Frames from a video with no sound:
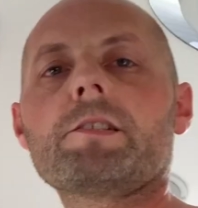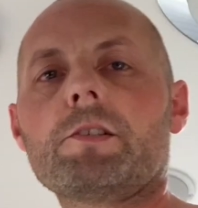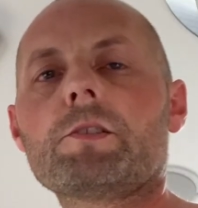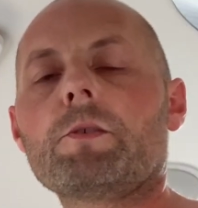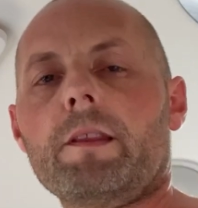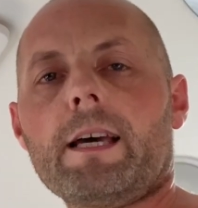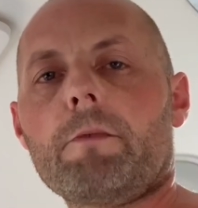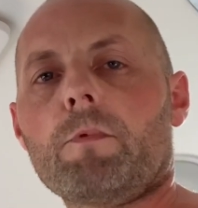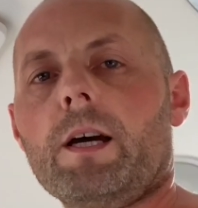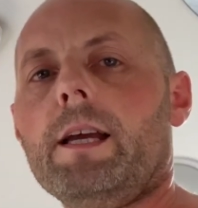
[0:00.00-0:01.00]
to just do it
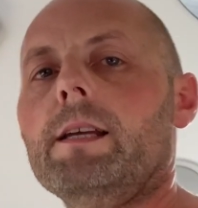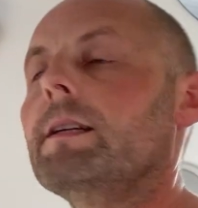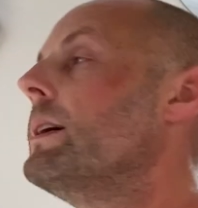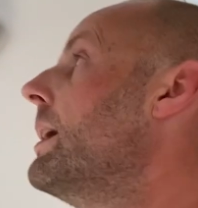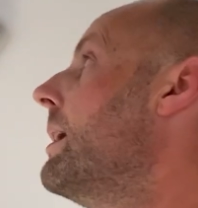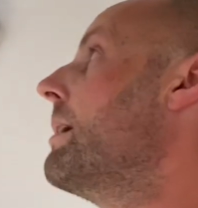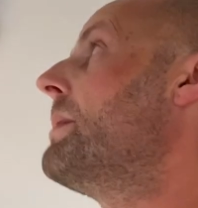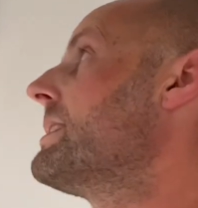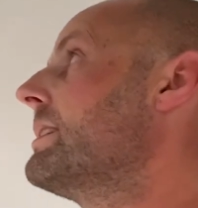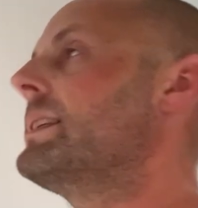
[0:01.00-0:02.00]
that way and
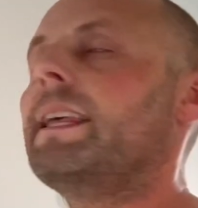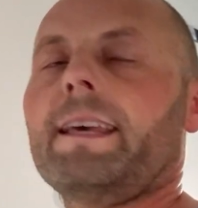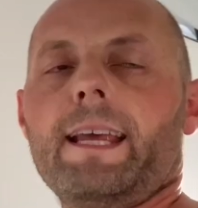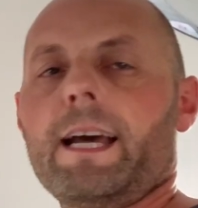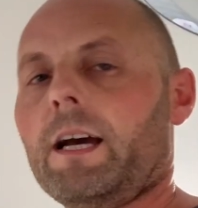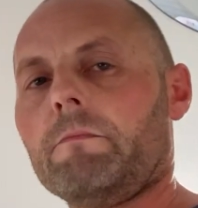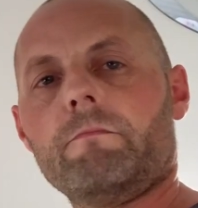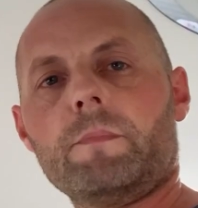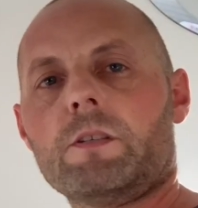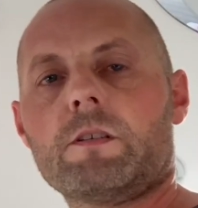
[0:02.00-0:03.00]
basically take that out,
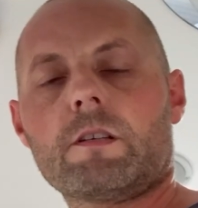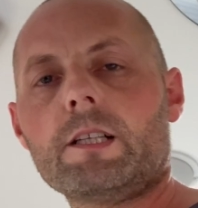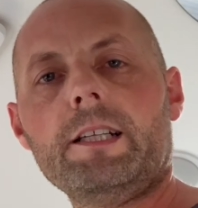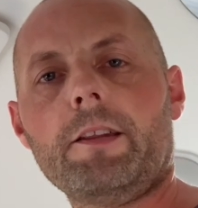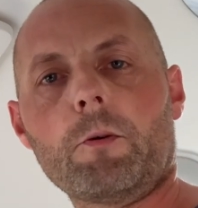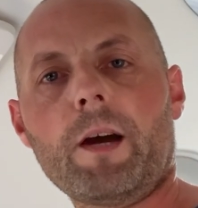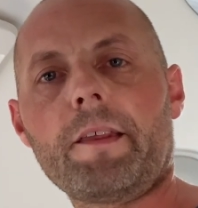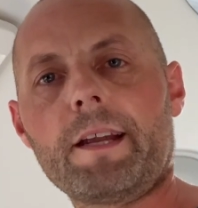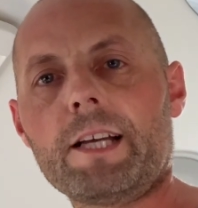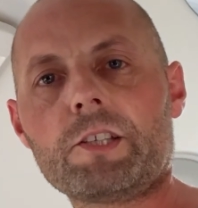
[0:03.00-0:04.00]
clean it the way
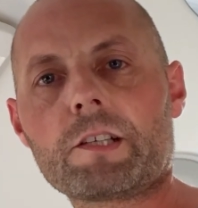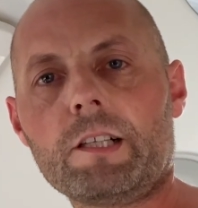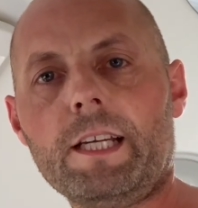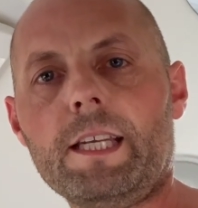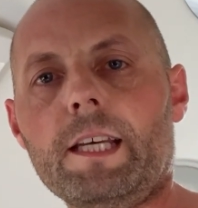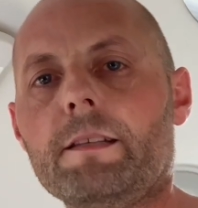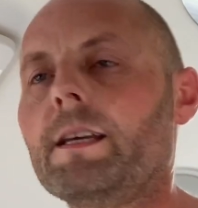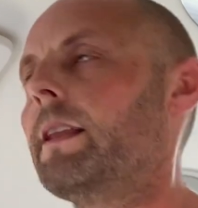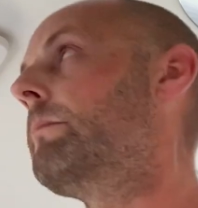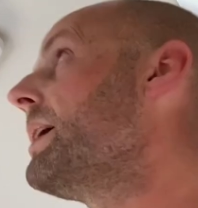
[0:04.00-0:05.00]
that I just cleaned it,
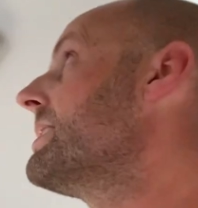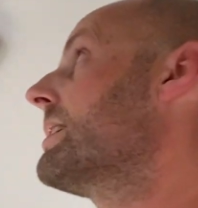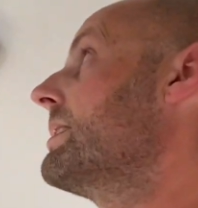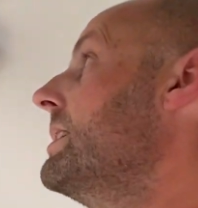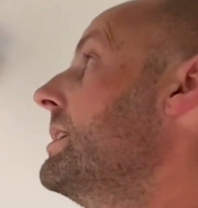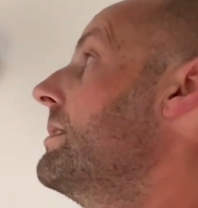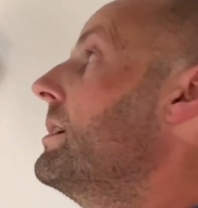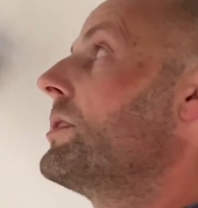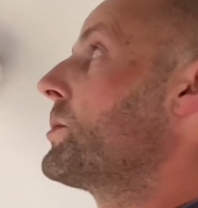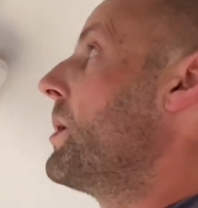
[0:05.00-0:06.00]
and then basically
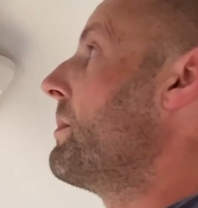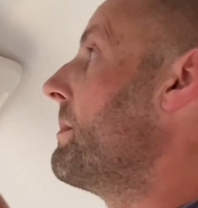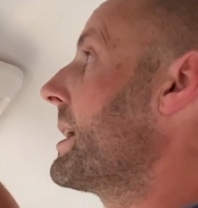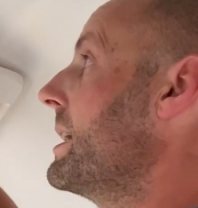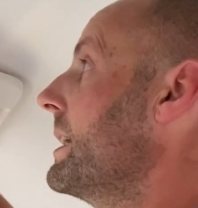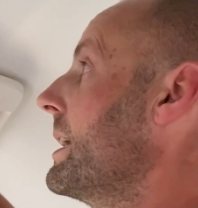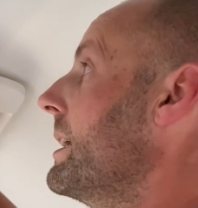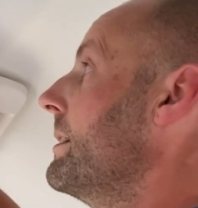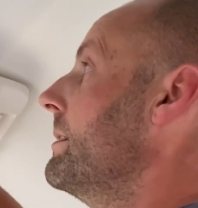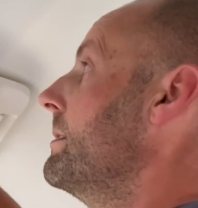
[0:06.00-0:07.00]
just pop it back in
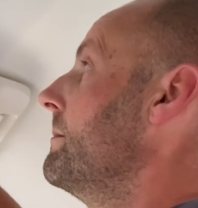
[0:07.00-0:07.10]
again.